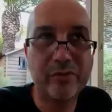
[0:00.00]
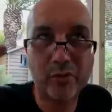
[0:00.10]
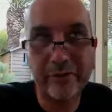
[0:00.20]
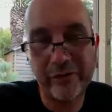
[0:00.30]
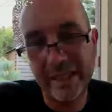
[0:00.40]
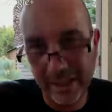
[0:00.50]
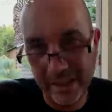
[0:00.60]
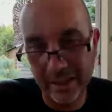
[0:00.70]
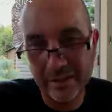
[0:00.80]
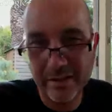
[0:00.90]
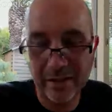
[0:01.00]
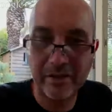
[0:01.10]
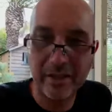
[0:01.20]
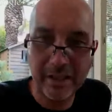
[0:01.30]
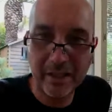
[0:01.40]
really great for the
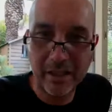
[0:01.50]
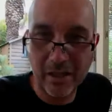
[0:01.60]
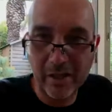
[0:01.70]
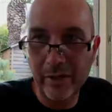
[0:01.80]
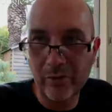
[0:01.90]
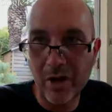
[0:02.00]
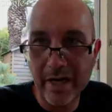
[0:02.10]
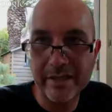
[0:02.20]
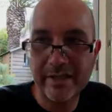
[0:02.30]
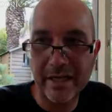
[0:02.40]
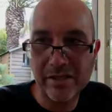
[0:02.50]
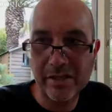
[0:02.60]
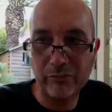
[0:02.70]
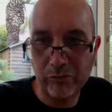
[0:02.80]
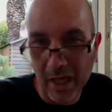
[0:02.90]
ear. So a lot of our
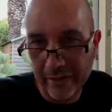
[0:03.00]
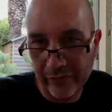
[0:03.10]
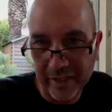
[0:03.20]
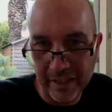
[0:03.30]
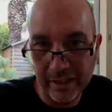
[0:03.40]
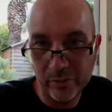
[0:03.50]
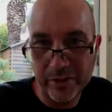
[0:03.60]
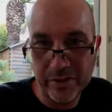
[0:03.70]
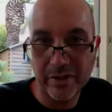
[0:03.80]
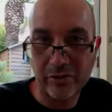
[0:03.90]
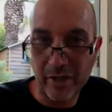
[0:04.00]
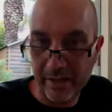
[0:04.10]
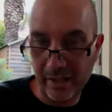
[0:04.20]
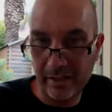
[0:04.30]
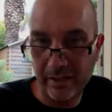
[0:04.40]
writers actually write for the ear,
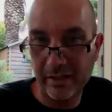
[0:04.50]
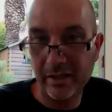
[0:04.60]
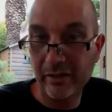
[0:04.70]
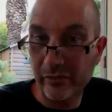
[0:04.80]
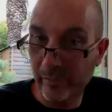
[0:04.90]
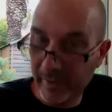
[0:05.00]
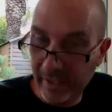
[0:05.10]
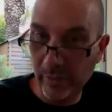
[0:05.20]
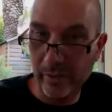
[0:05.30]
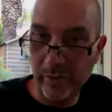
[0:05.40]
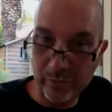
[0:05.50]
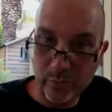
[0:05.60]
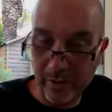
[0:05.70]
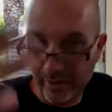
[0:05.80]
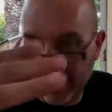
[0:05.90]
which is a great thing for
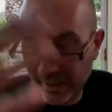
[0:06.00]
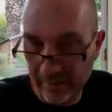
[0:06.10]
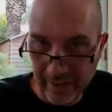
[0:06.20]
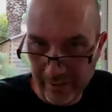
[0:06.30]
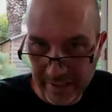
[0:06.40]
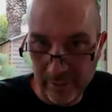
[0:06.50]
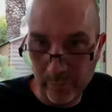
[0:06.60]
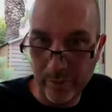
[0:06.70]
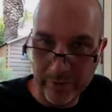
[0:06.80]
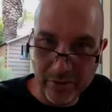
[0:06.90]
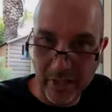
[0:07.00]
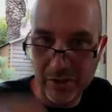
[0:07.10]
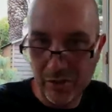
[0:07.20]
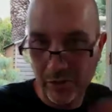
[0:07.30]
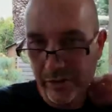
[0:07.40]
me and the team
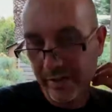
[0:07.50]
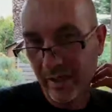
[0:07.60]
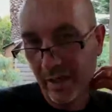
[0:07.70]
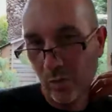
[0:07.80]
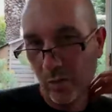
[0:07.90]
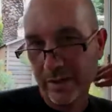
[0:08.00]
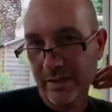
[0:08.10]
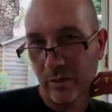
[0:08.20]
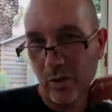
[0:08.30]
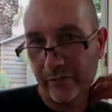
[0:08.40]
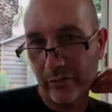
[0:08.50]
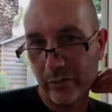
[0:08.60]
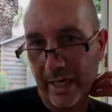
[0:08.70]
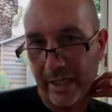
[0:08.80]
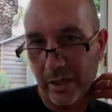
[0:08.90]
when we're trying to choose what's
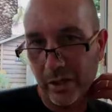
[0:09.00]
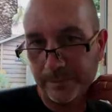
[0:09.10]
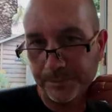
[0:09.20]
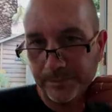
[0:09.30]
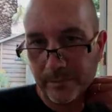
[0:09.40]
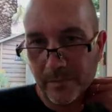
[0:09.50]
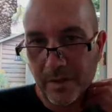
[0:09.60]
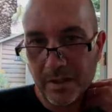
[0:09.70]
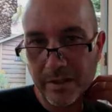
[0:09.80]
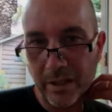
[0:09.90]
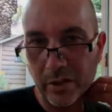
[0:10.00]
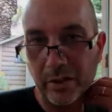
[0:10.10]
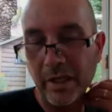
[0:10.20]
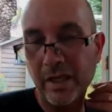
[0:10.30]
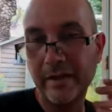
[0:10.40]
going to work for radio.
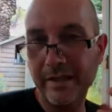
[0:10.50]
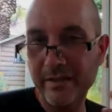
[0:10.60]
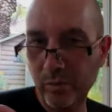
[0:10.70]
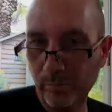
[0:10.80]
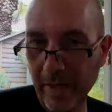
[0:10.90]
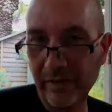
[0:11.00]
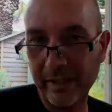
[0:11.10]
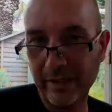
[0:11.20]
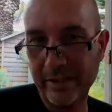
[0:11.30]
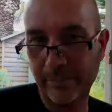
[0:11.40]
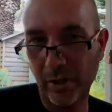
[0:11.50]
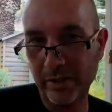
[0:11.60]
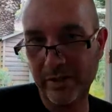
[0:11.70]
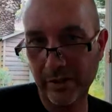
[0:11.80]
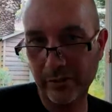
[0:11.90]
So there's
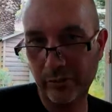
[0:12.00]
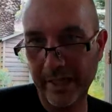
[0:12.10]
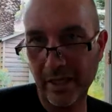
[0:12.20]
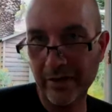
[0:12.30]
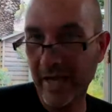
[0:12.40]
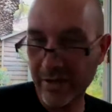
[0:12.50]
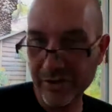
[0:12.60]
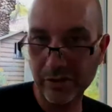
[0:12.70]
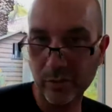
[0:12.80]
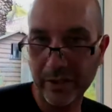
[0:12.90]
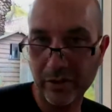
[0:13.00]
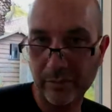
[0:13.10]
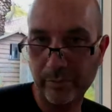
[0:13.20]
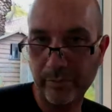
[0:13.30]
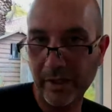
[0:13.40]
monthly spots on Radio
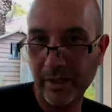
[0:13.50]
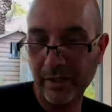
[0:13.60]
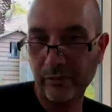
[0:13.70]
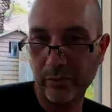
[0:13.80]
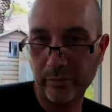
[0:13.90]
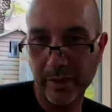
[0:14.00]
National where you can